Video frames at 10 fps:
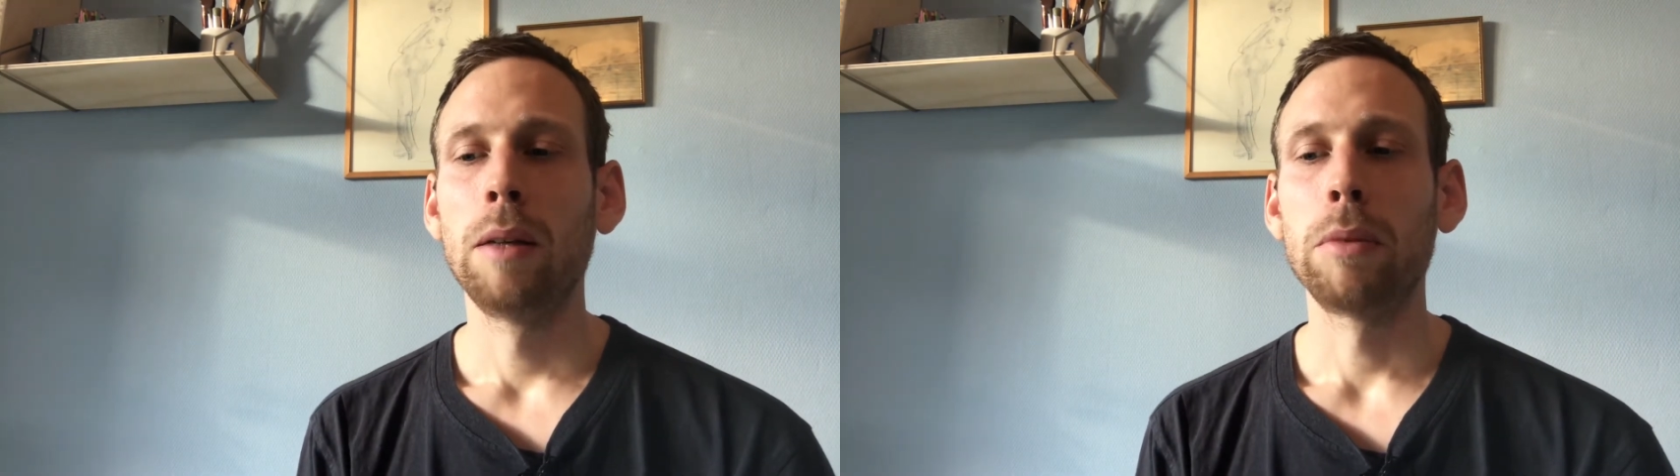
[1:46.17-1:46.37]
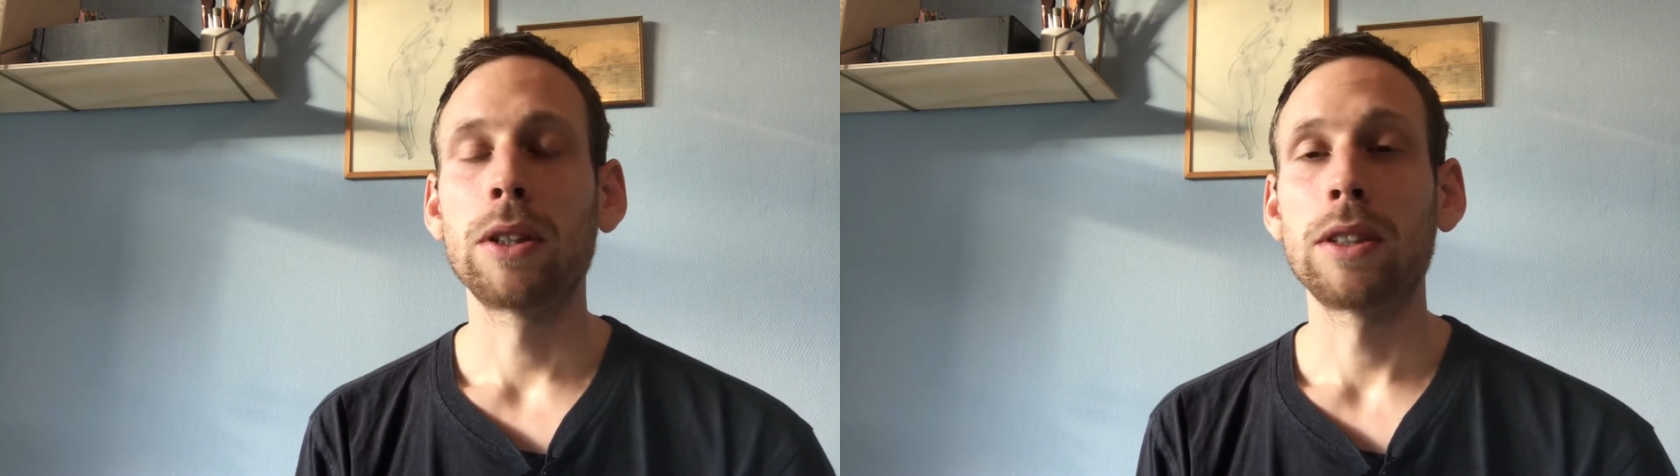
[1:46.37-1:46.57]

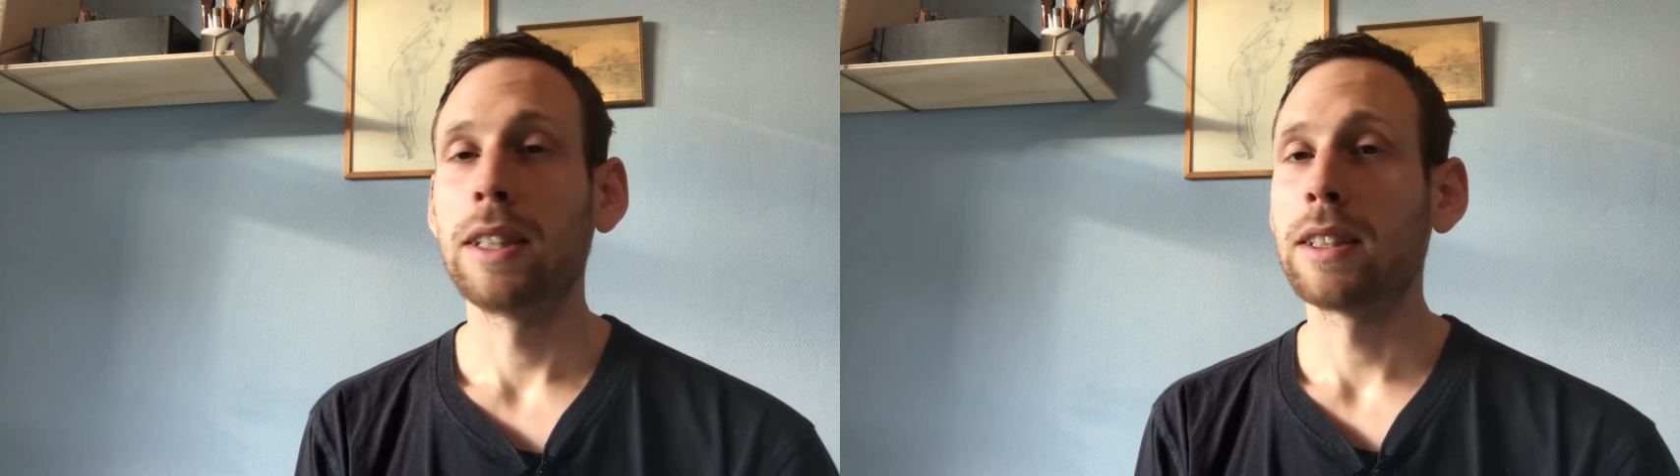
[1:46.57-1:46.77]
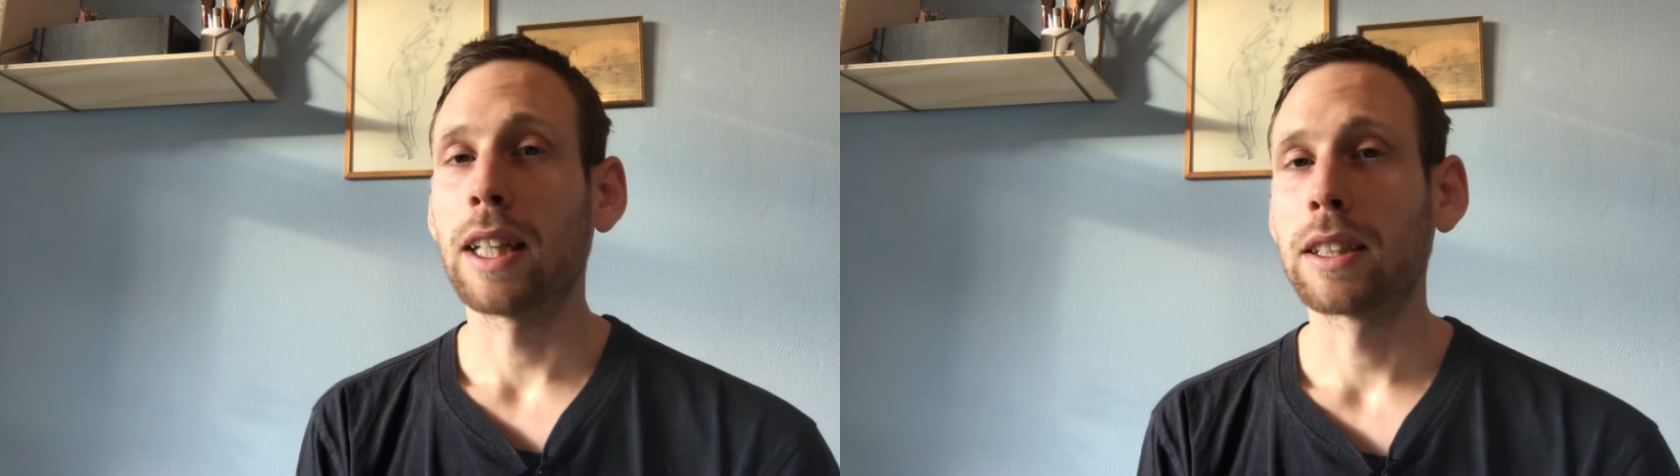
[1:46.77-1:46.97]
because
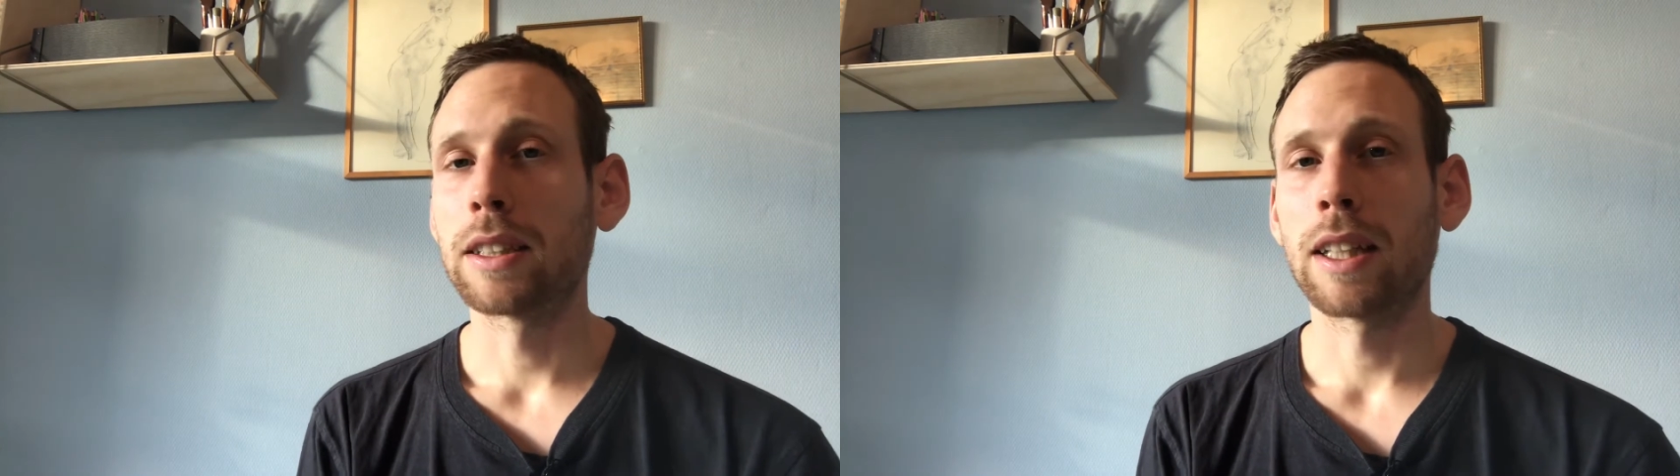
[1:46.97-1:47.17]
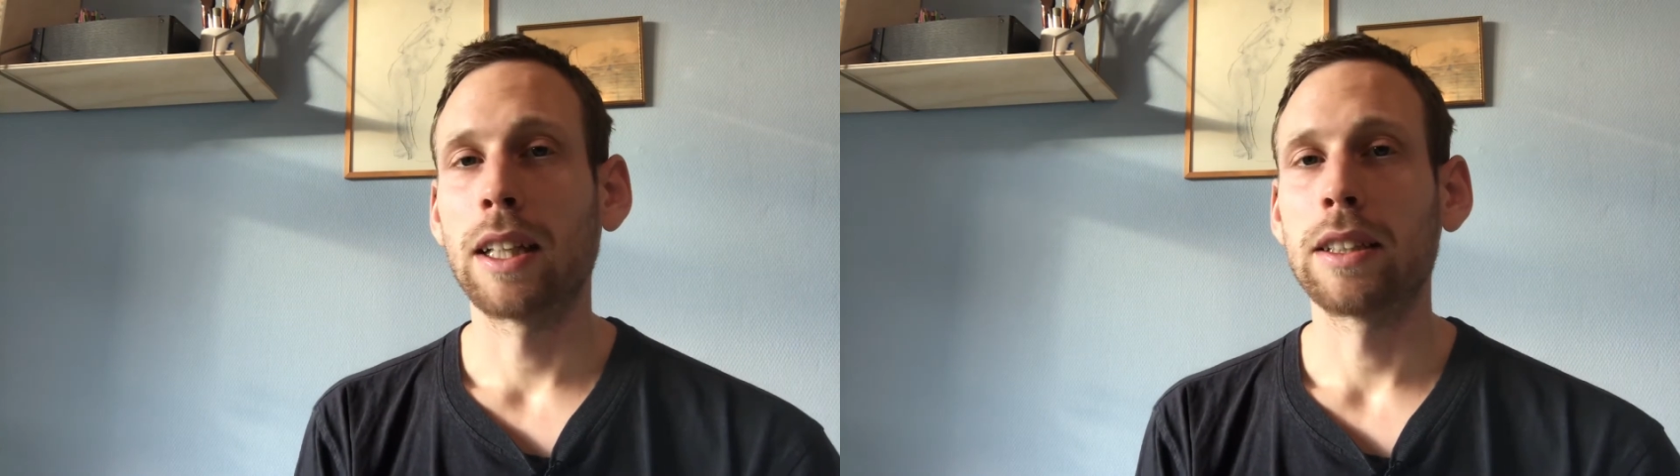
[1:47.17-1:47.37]
this
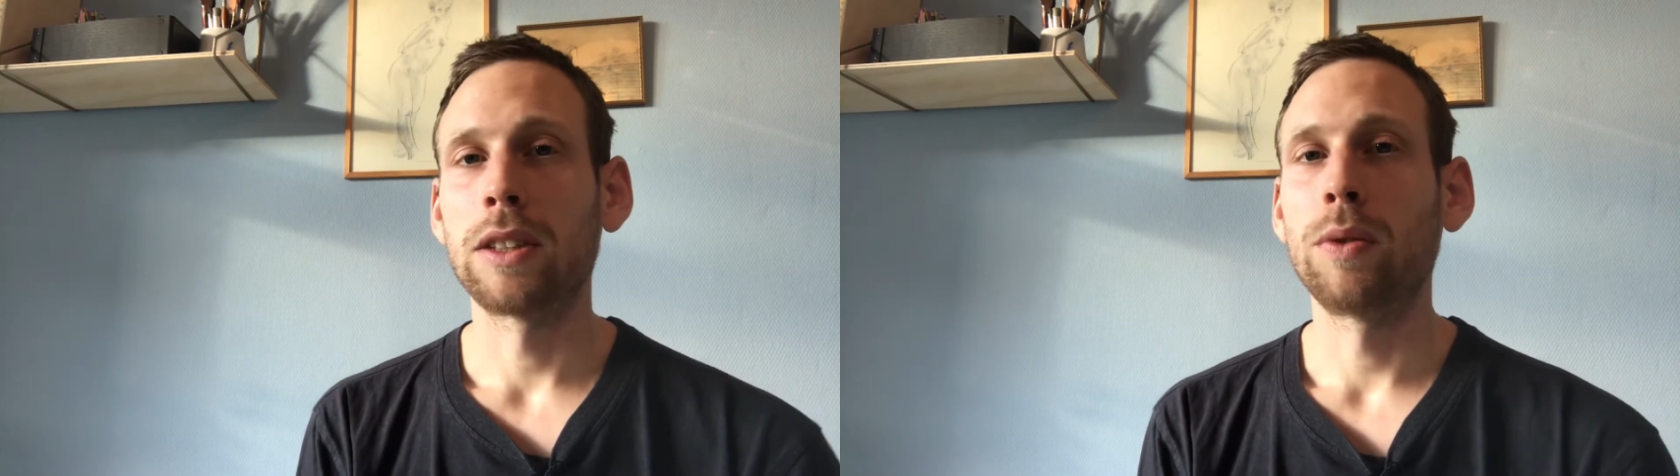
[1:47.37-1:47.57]
exercise is